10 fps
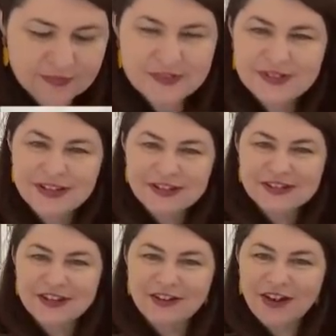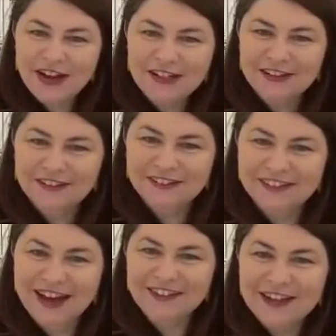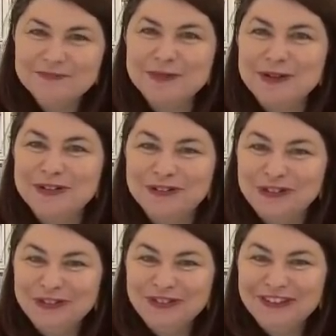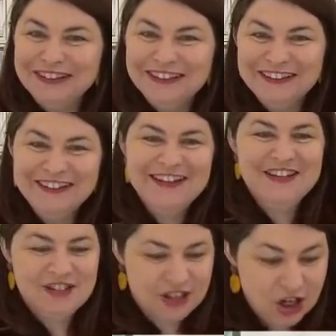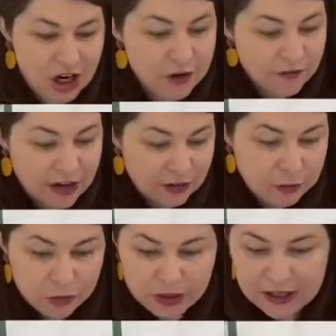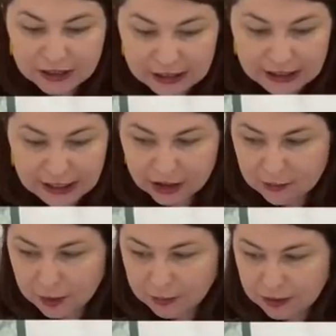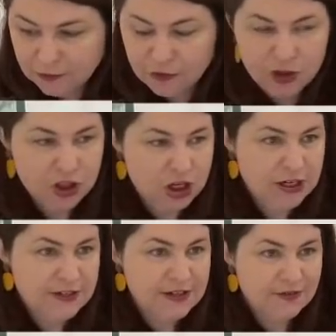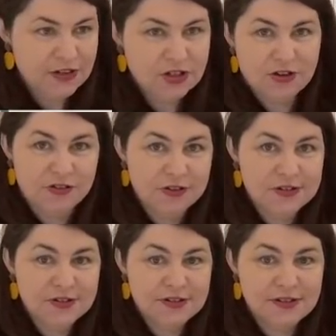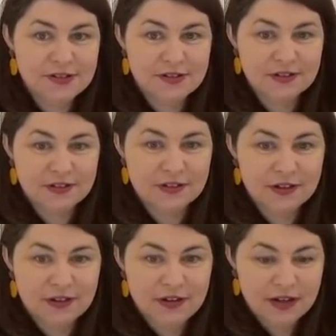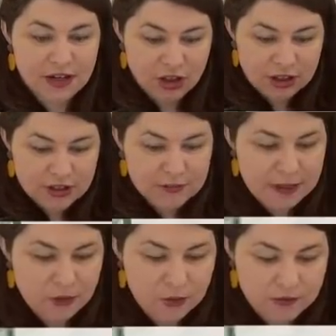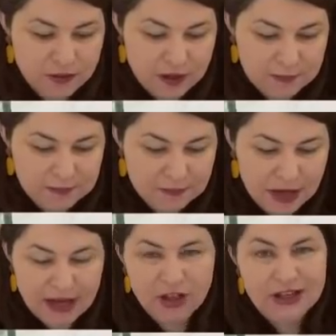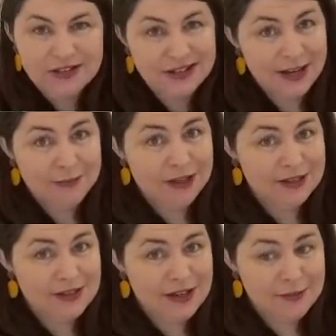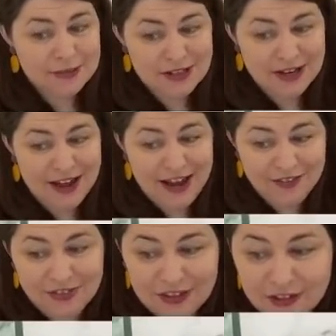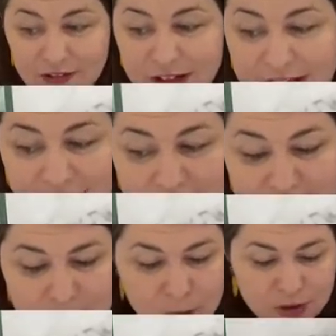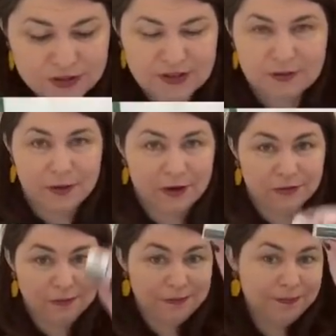So that's the 9. Aren't they beautiful? So they're available, that kit, at the moment for $37. And you get to make all of them. And you get to keep the stamp set and the little ink spots as well.